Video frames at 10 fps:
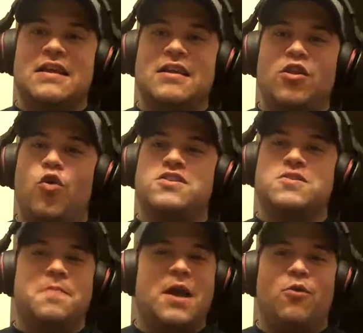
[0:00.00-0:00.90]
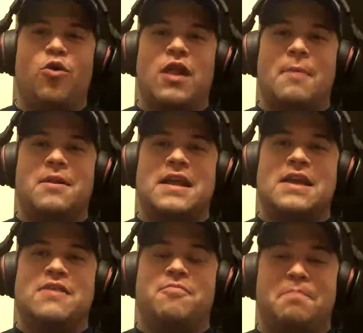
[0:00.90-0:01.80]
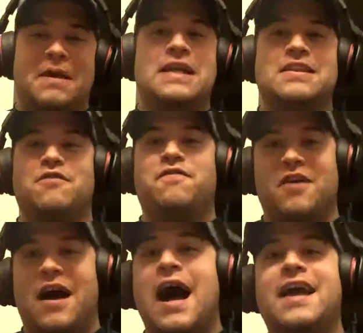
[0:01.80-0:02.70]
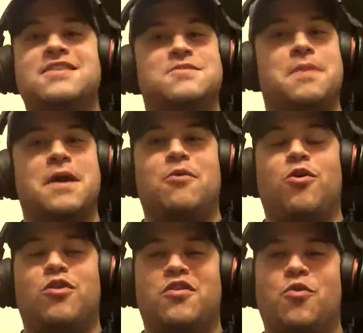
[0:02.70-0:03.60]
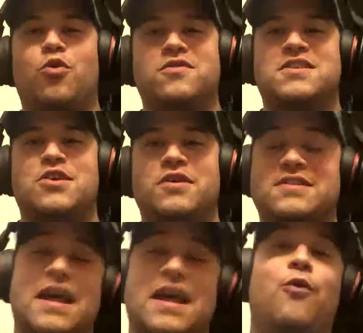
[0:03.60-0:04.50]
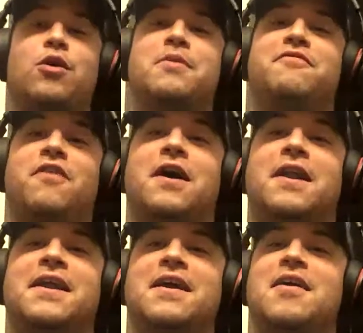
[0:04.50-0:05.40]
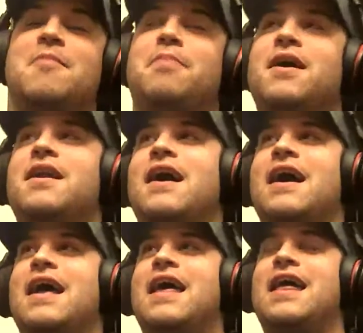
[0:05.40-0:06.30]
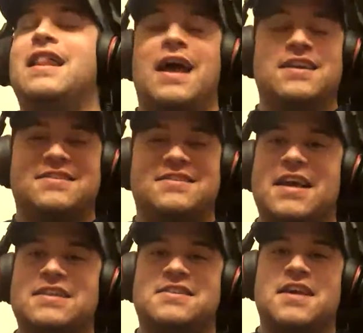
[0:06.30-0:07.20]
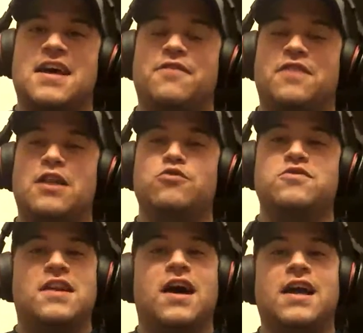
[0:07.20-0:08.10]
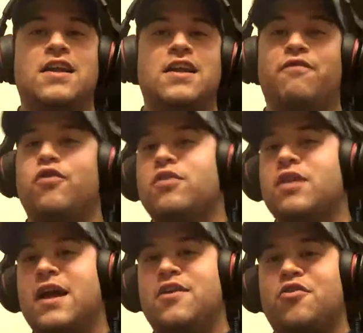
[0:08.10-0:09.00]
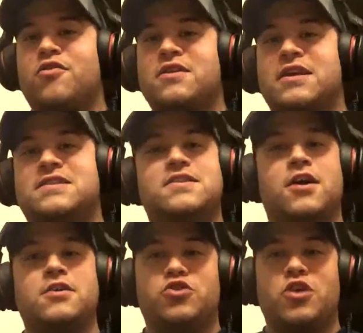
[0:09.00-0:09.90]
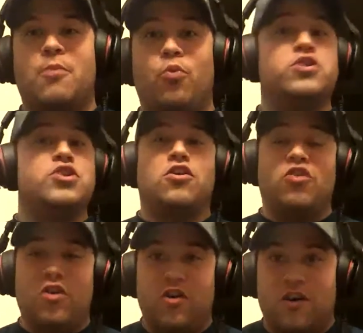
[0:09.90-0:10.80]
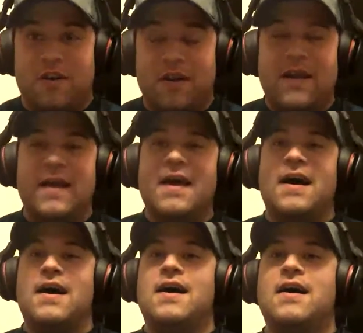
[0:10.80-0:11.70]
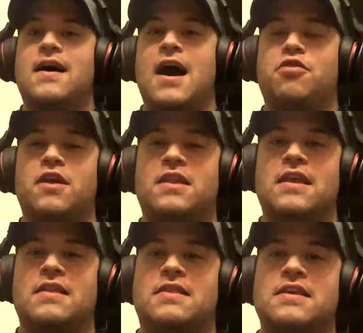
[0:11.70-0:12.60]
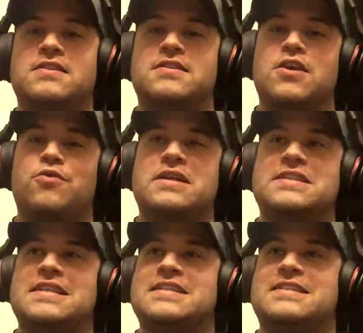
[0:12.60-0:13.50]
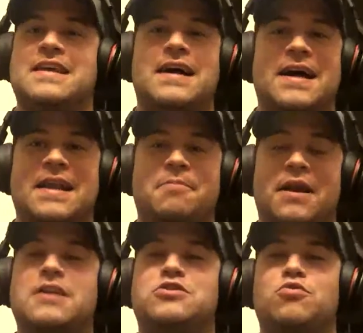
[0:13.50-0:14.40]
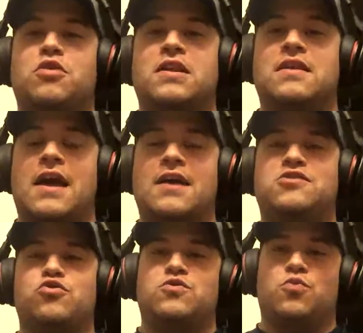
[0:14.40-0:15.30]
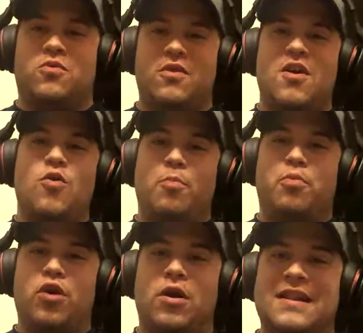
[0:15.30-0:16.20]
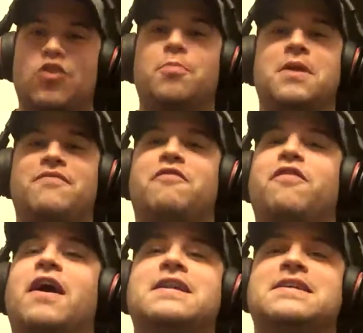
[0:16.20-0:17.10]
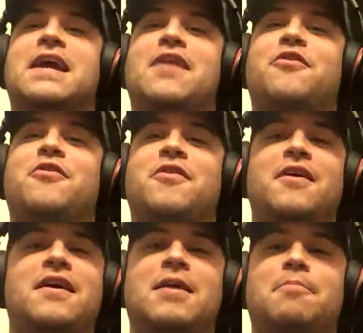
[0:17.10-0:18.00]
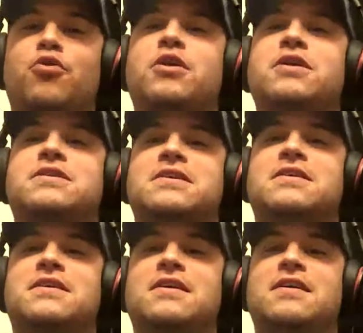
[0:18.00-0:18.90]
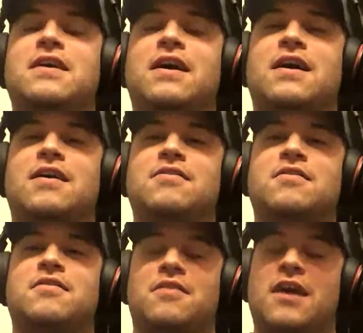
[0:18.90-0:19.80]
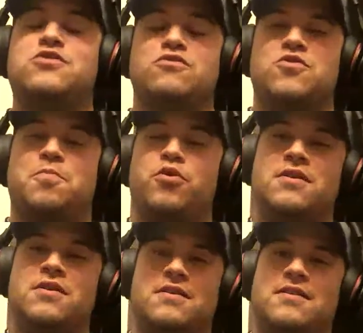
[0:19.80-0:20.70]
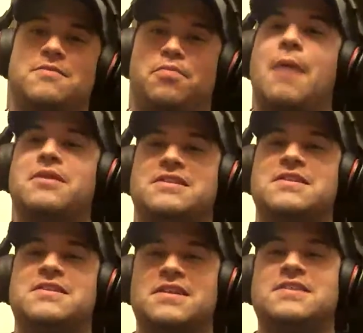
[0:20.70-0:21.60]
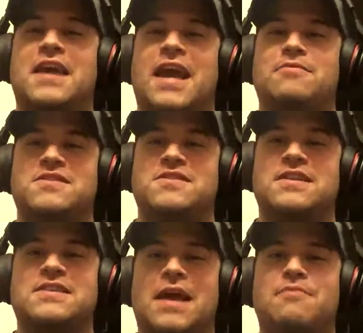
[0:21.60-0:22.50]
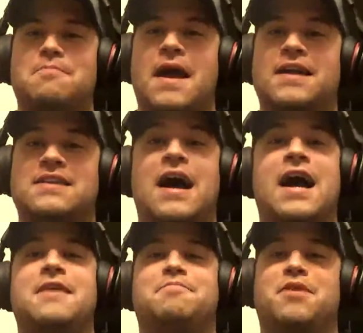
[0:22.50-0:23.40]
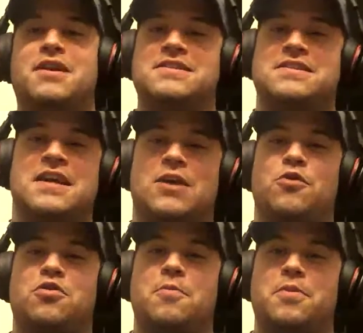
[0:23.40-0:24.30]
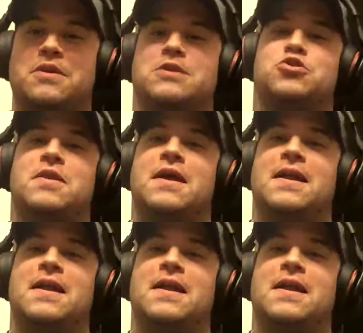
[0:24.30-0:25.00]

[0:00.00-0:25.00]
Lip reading: lowest payroll, I believe, beat the highest payroll in the World Series. That would have been fun. But as Dan said, if they lose tonight, if Verlander gets touched up, which he could, I think that this series is done. But I do think the Astros will put a little bit of a fight together and put it to the Astros will put it probably to 6 games. 6 games max. I'm going to stick with the prediction that